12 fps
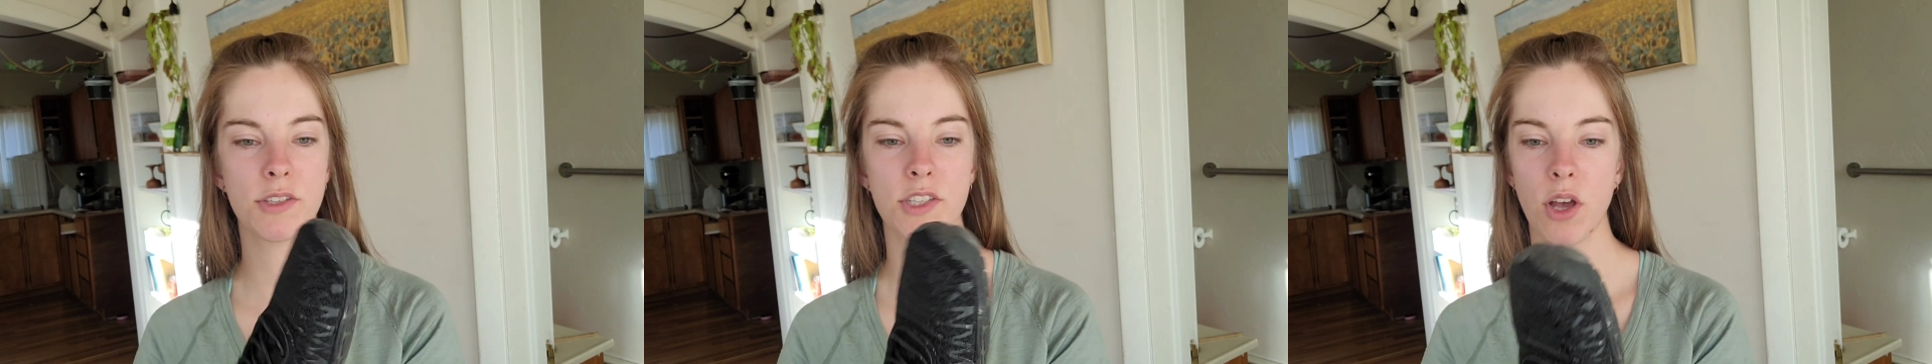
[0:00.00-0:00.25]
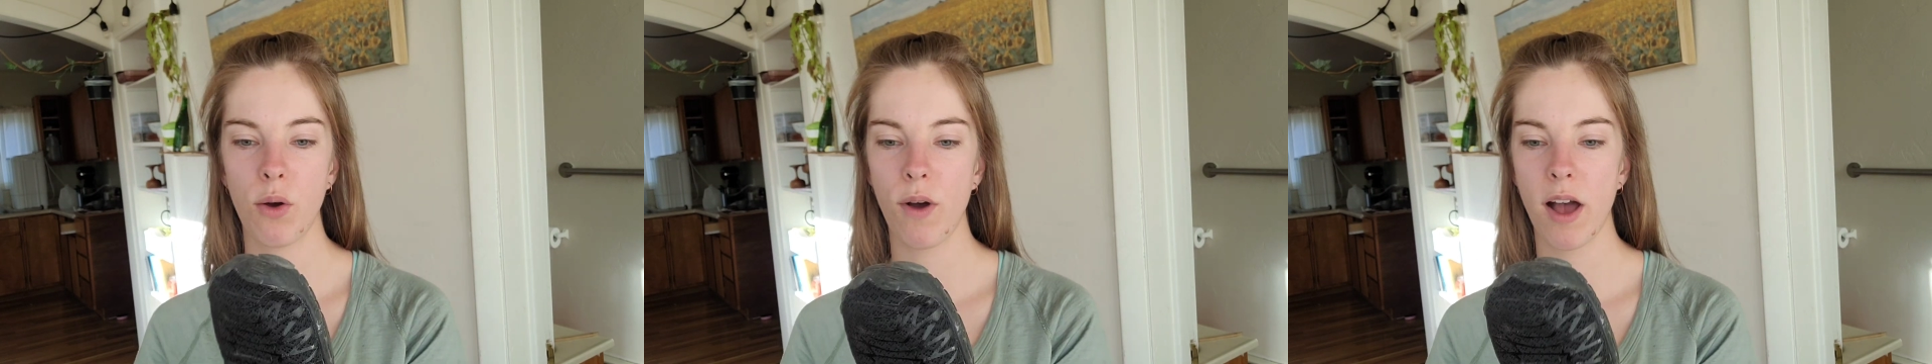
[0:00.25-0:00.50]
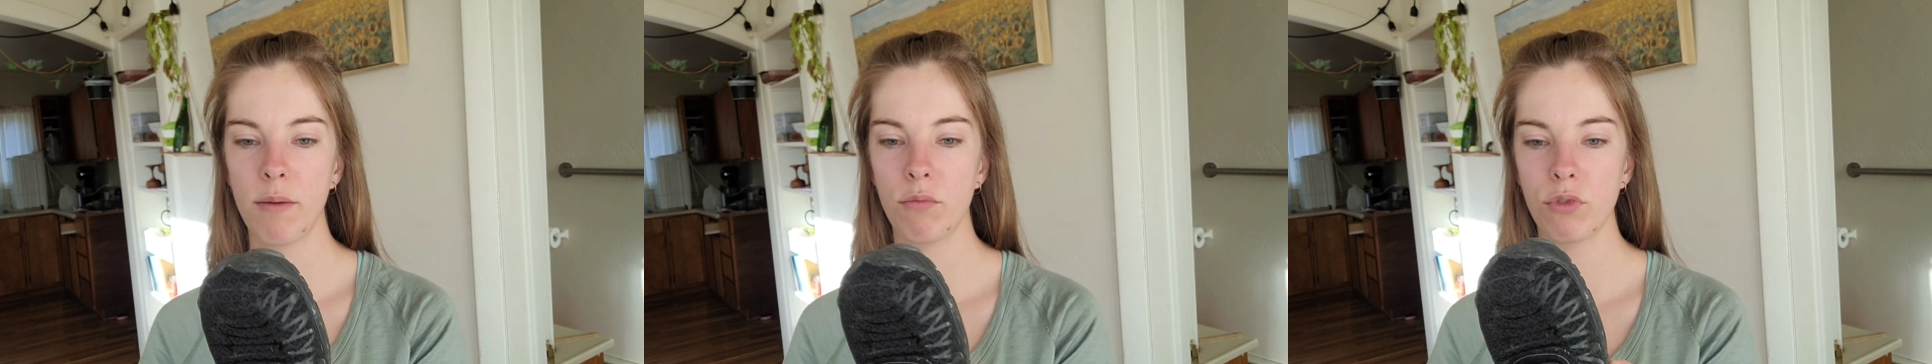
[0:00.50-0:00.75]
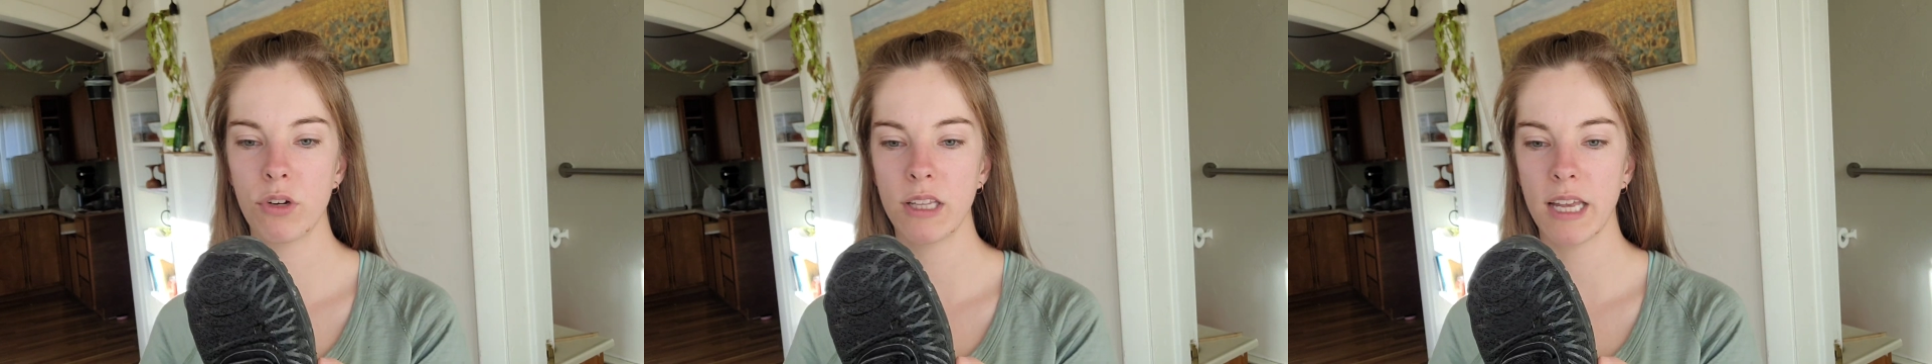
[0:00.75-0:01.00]
so I'm
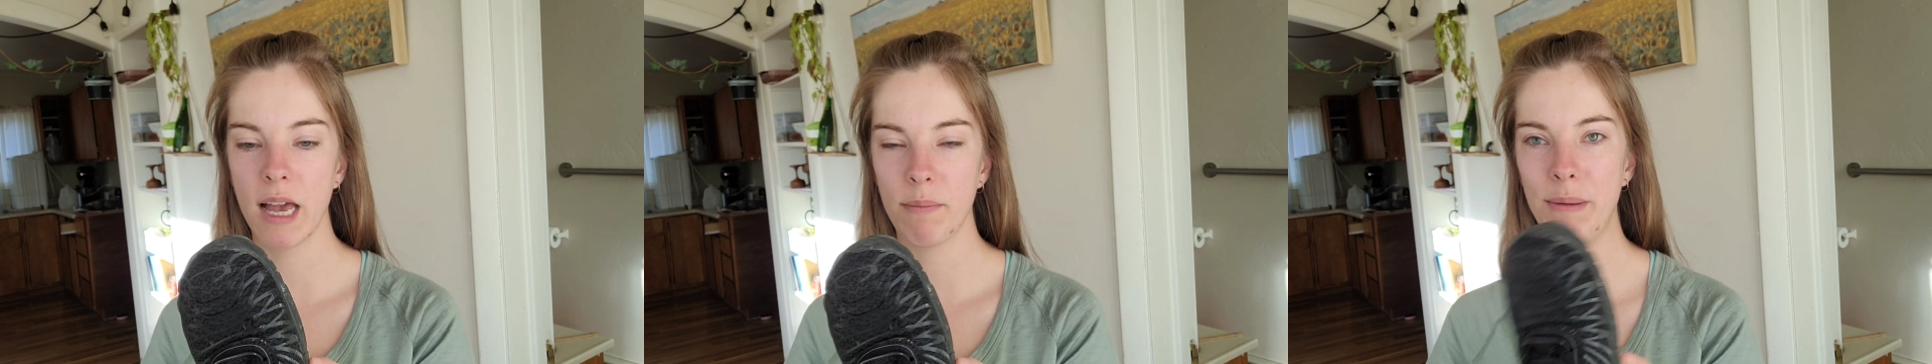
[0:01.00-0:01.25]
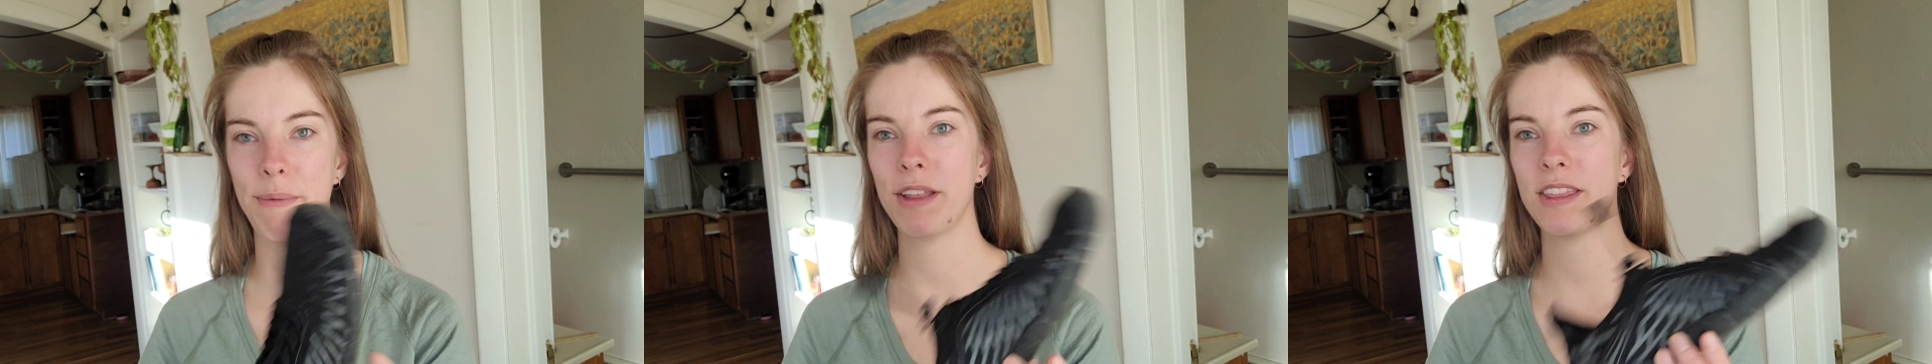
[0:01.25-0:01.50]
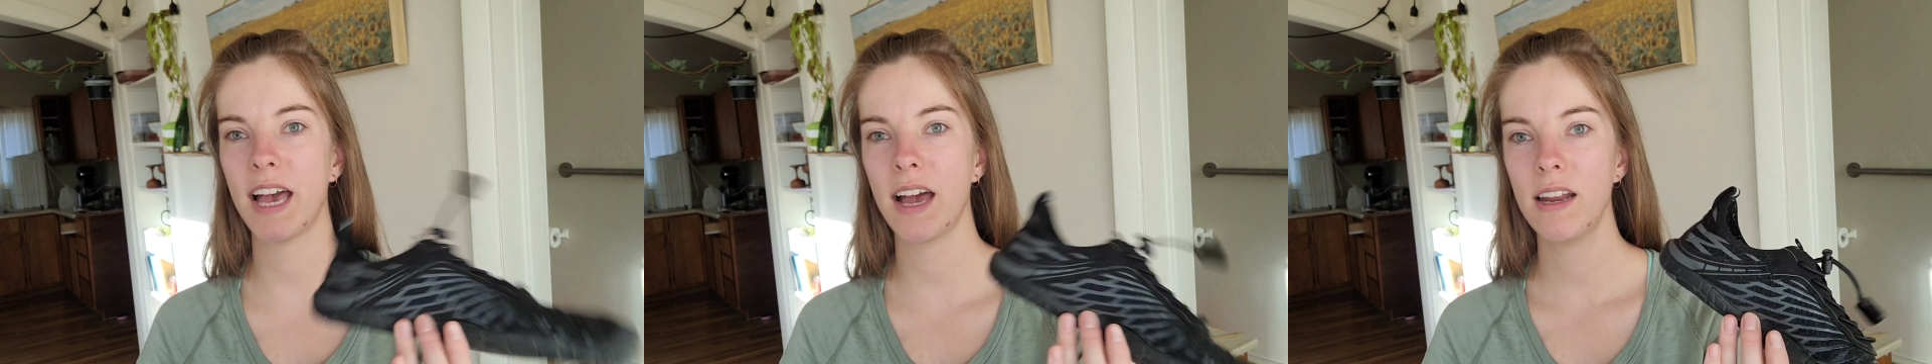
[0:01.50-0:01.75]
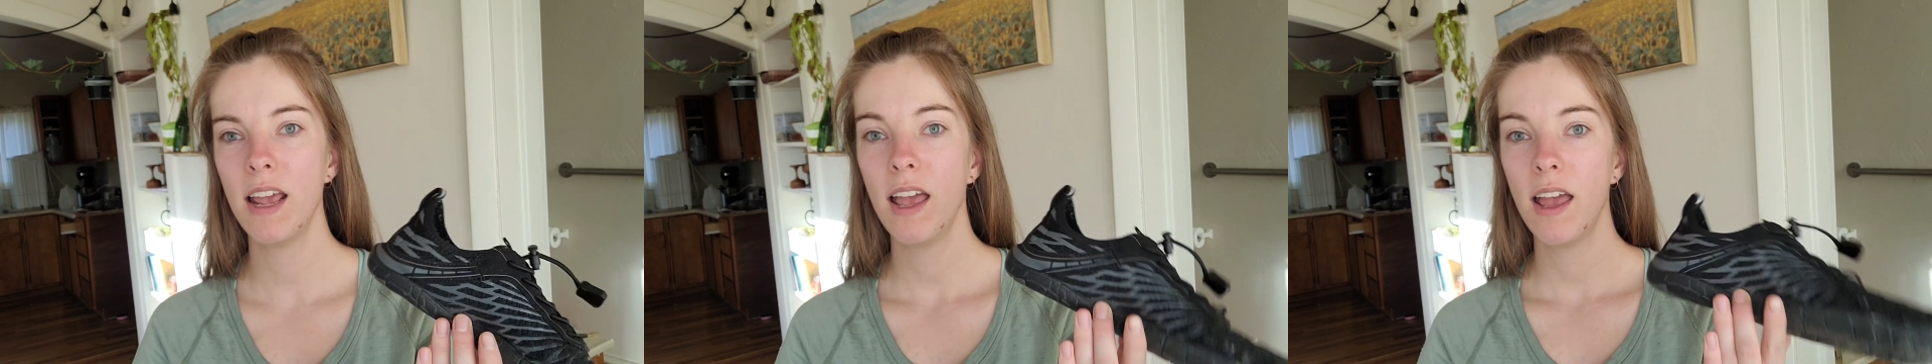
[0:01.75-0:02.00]
really happy about
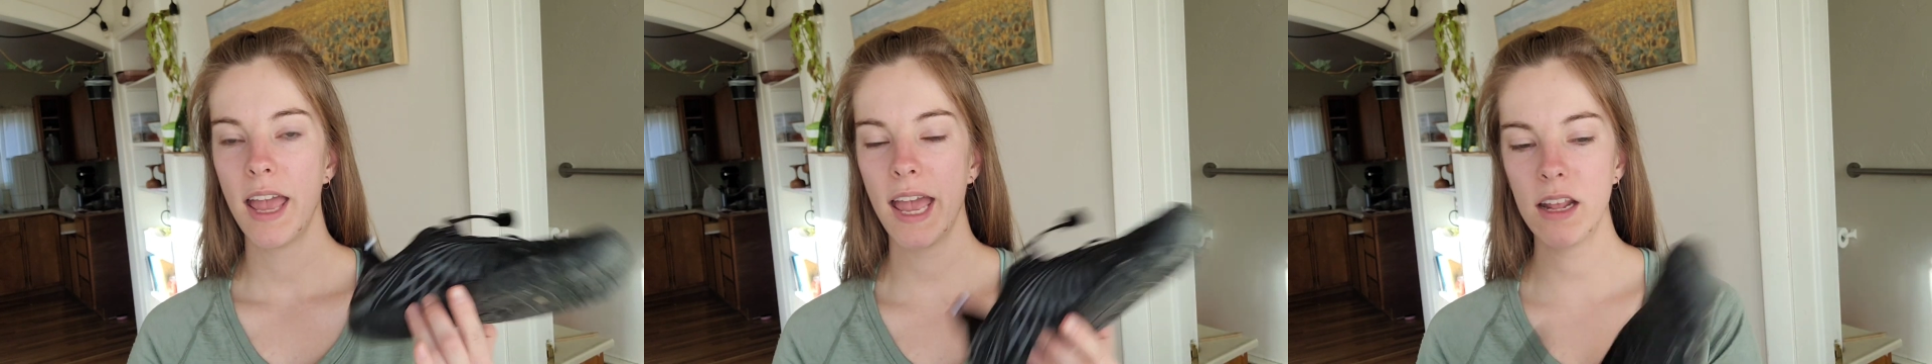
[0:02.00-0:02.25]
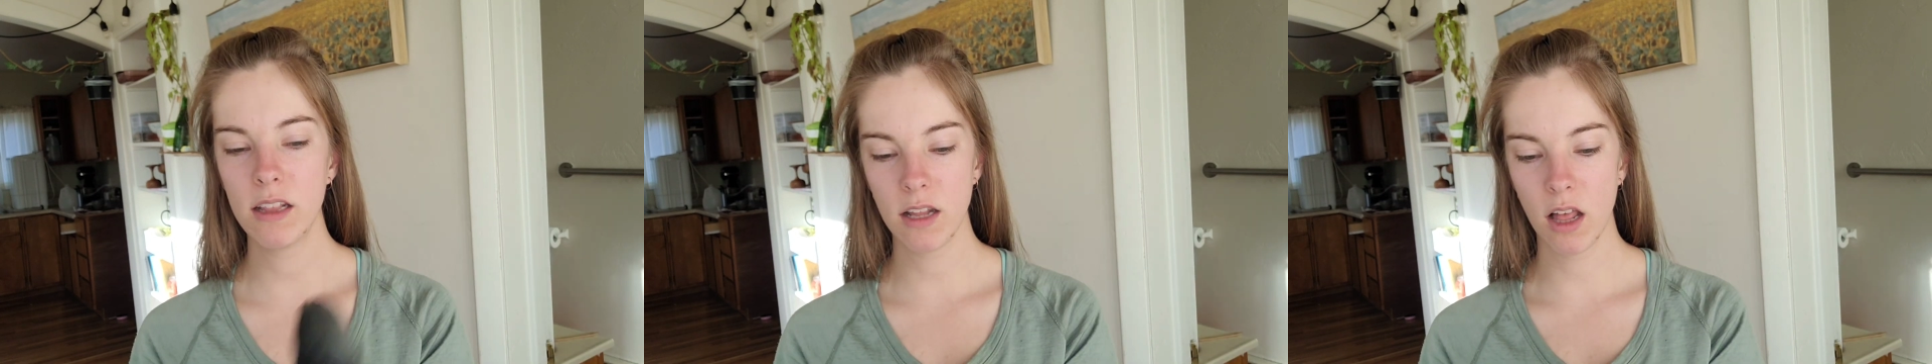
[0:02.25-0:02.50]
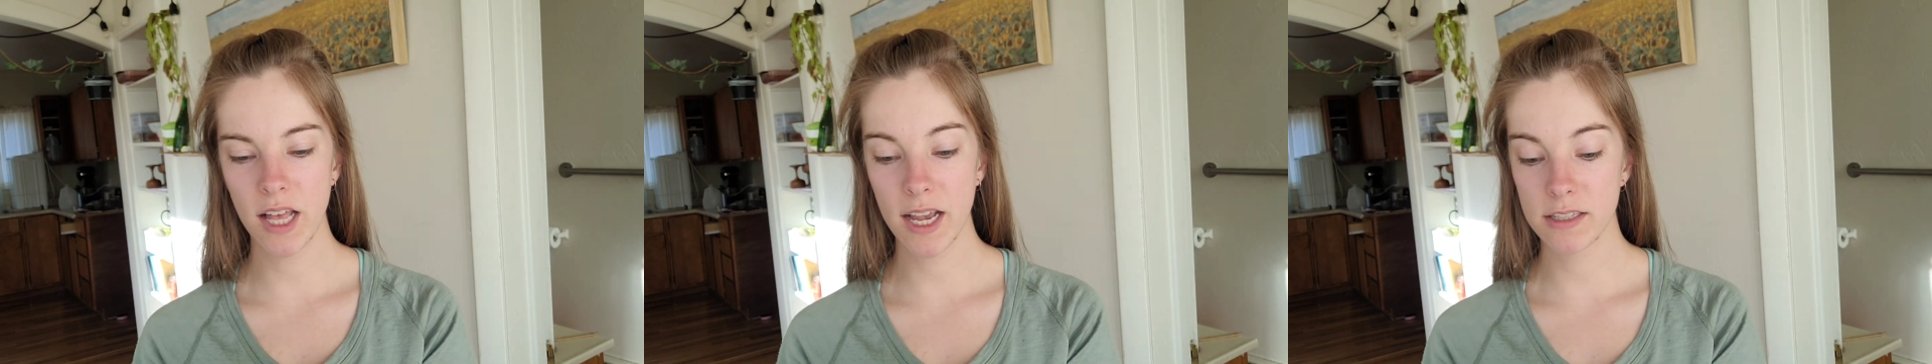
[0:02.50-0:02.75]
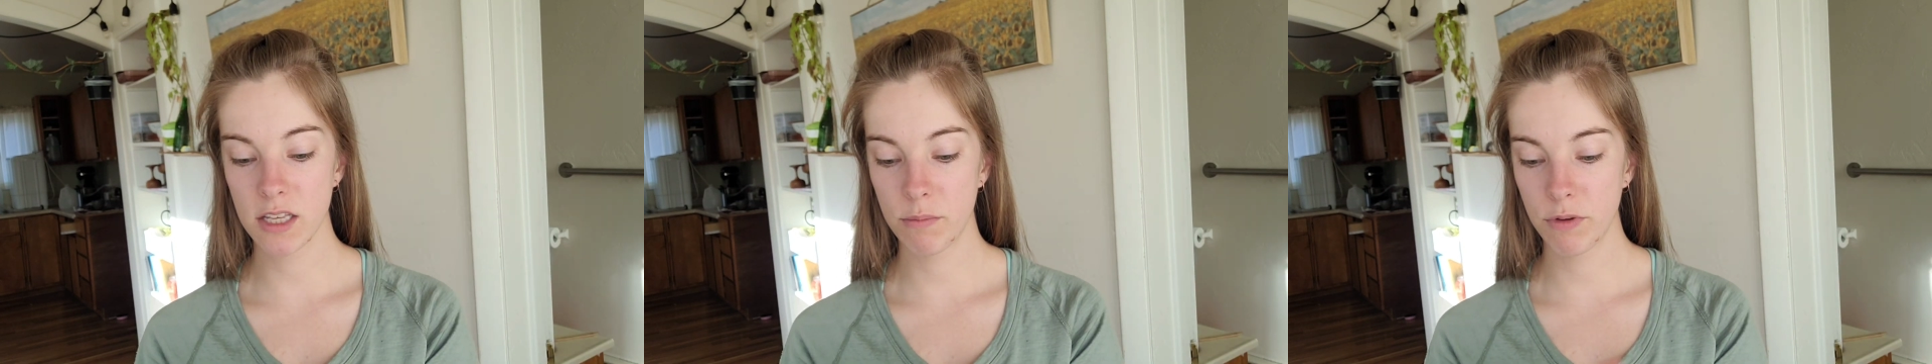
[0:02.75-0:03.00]
that. And like I said